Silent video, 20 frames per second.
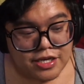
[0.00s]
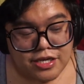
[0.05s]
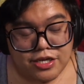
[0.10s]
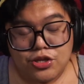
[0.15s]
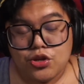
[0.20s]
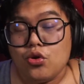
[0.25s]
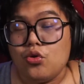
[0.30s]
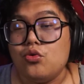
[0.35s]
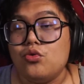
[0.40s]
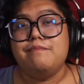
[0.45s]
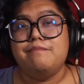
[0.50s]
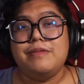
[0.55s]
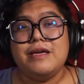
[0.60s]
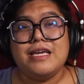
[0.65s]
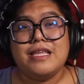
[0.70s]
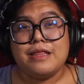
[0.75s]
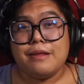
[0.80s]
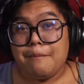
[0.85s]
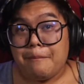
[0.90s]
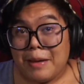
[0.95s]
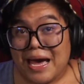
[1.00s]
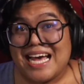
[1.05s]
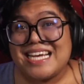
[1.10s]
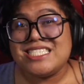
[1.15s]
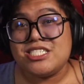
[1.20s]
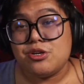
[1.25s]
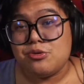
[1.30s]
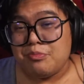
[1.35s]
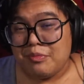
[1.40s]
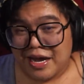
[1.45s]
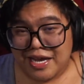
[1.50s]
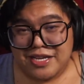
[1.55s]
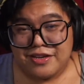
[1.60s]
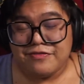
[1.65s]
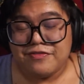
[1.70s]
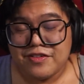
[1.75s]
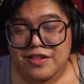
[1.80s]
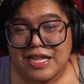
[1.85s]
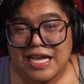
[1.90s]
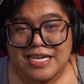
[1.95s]
you know, being the mastermind
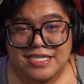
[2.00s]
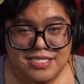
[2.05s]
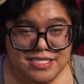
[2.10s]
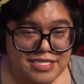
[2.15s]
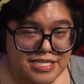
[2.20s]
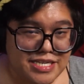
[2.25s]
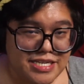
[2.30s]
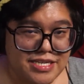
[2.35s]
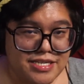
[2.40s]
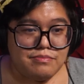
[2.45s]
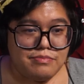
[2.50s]
of Class D.